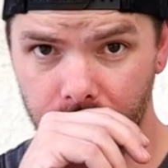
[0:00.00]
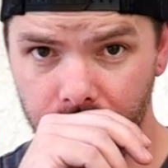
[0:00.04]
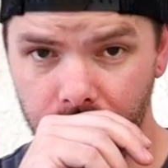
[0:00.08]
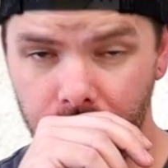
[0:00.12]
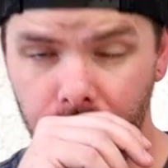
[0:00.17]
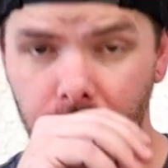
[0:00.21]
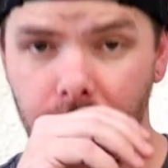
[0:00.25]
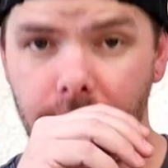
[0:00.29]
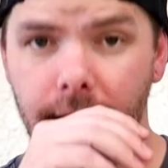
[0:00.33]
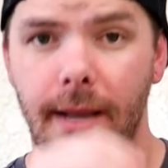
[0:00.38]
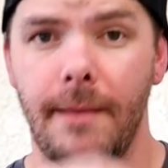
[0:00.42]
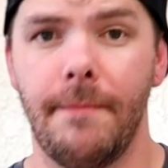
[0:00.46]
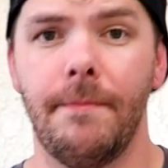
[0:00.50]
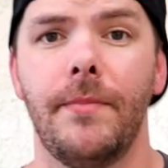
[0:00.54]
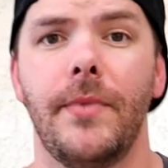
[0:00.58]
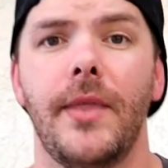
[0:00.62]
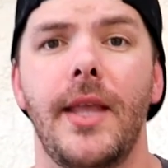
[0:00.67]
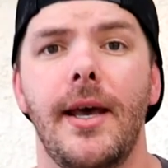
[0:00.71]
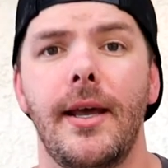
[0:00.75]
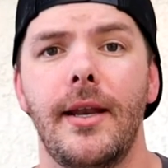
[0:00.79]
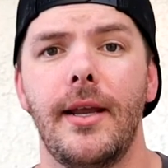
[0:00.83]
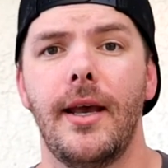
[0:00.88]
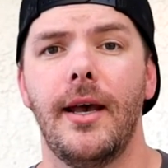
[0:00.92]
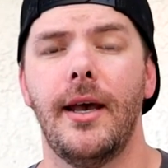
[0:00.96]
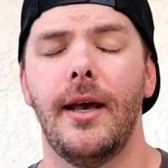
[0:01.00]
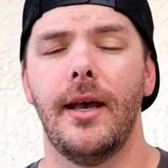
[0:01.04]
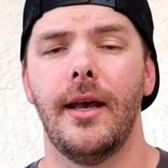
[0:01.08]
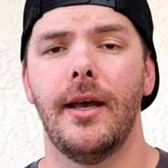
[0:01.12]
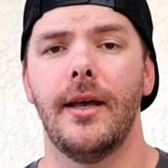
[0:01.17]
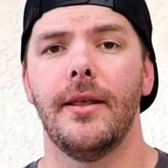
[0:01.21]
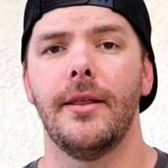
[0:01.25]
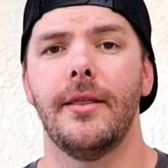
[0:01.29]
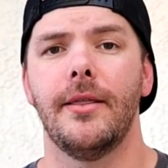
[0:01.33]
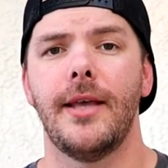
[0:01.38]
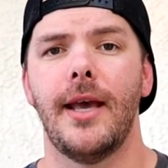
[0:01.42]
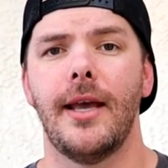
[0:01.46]
Okay,
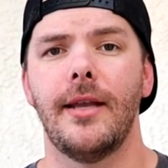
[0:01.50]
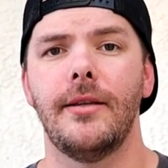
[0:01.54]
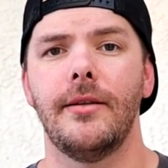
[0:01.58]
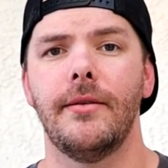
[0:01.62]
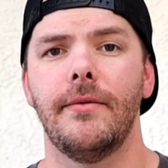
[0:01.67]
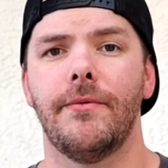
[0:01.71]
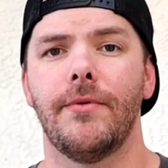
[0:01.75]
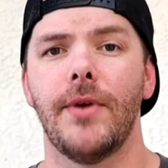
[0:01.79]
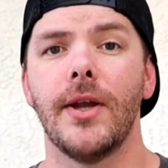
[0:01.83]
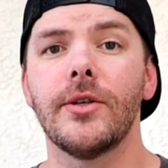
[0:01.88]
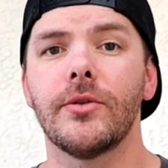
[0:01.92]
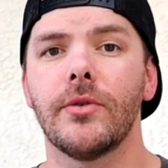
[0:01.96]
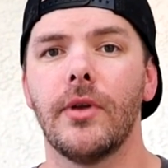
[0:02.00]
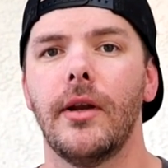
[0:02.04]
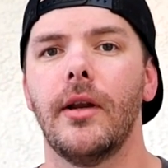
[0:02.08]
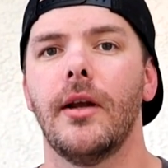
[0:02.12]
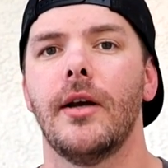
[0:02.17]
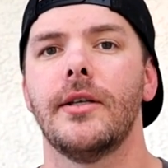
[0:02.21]
that Frank's Red